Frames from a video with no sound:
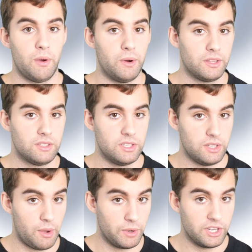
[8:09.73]
I want you
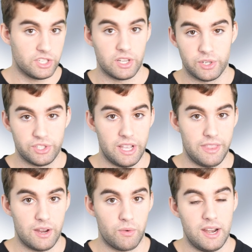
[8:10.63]
to just
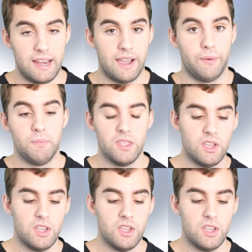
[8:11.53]
understand that right now.